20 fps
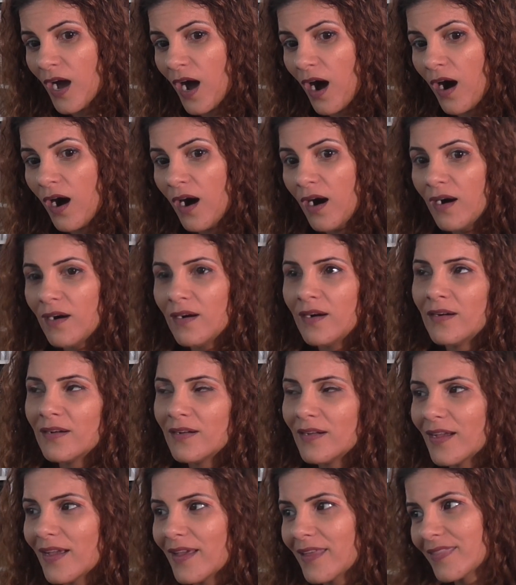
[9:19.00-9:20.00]

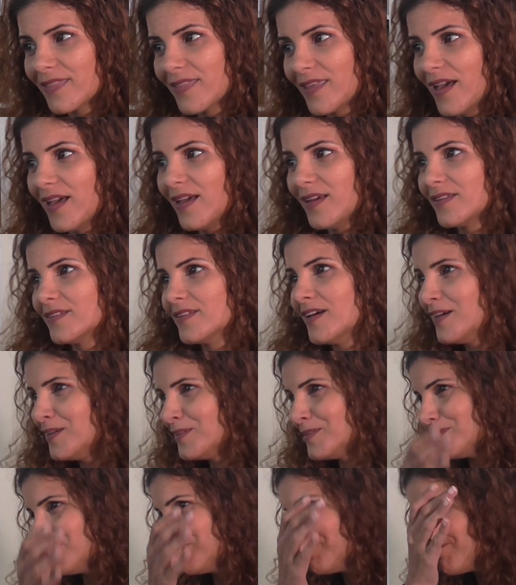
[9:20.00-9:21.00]
And then
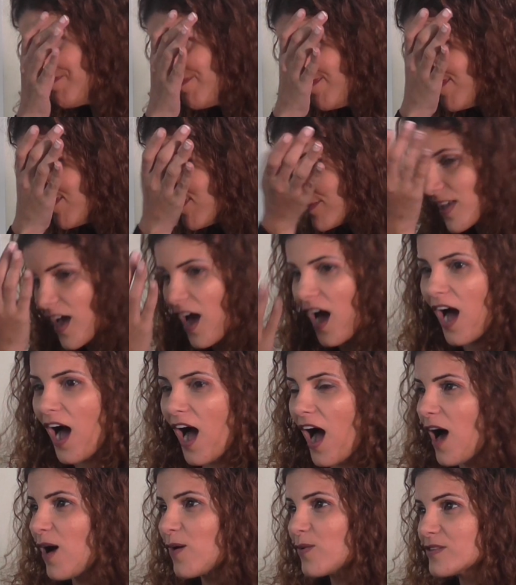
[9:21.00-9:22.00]

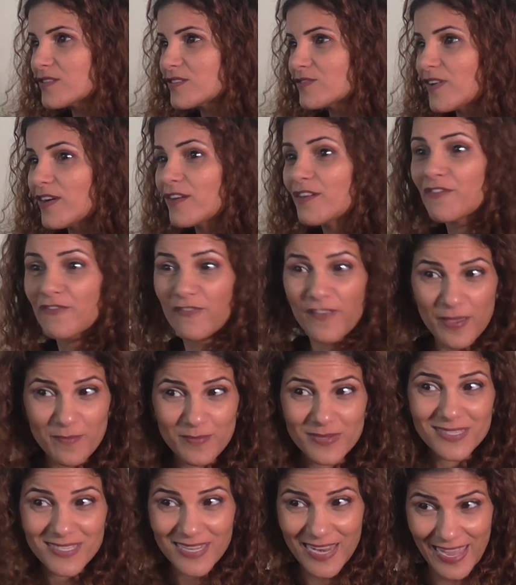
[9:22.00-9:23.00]
I was a very
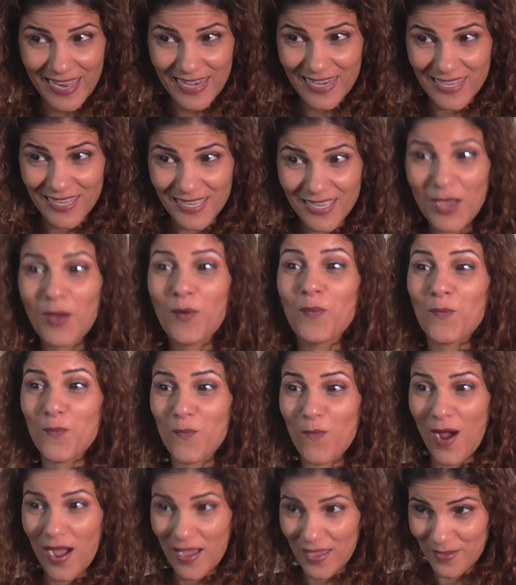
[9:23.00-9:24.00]
famous lady.
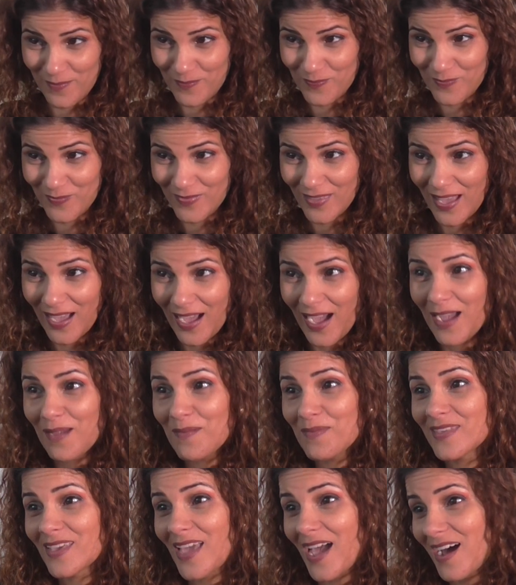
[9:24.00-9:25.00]
Why?
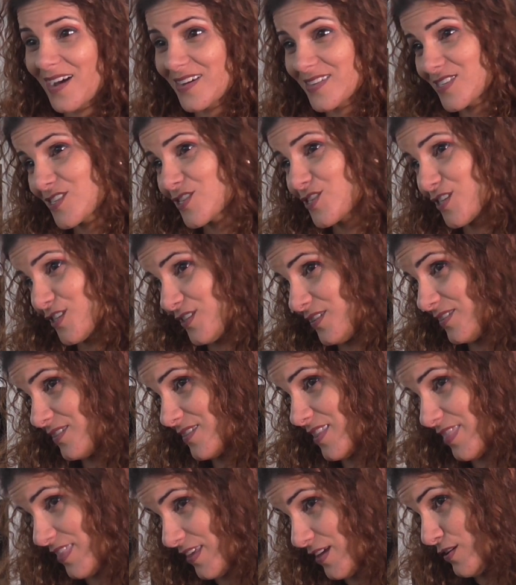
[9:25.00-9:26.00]
I'm the youngest girl
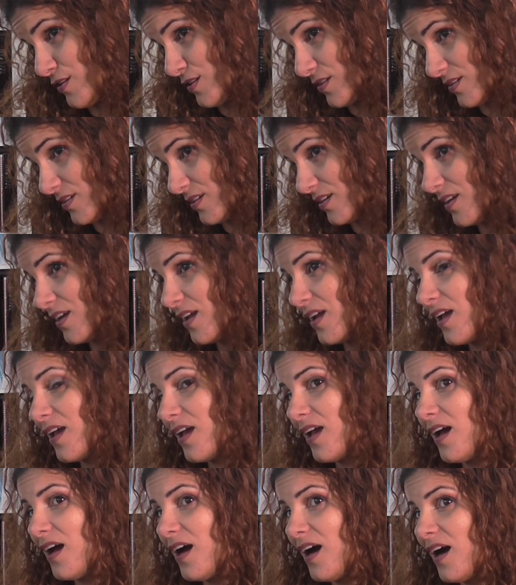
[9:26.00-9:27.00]
there.
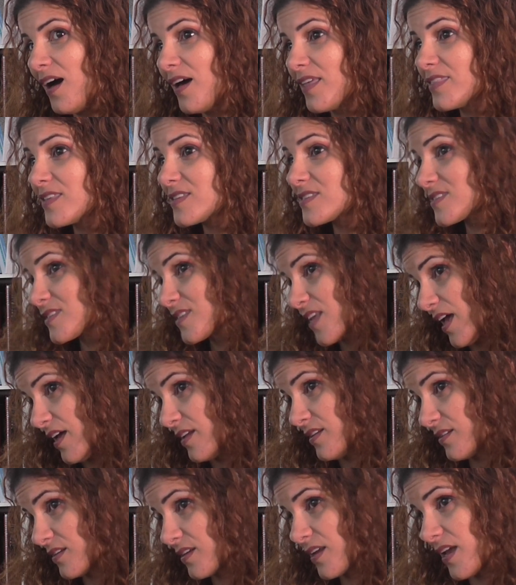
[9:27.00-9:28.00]
And the
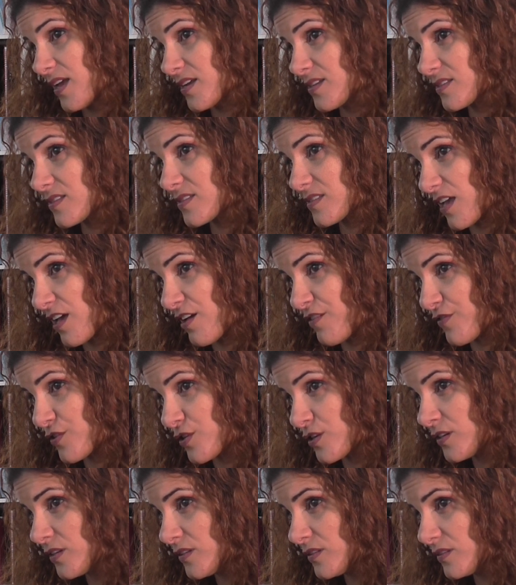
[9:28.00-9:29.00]
sad case
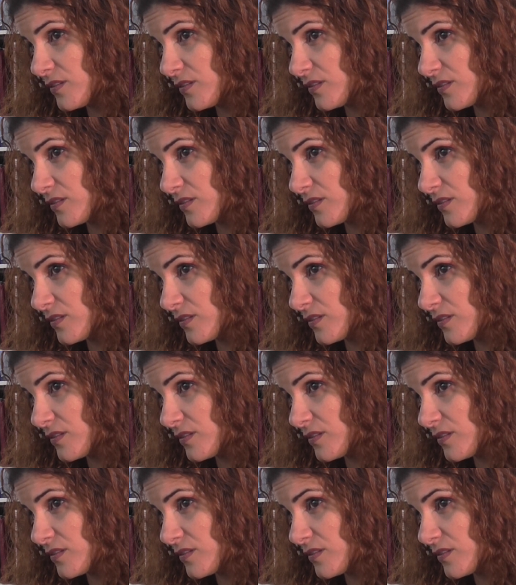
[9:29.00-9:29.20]
ever.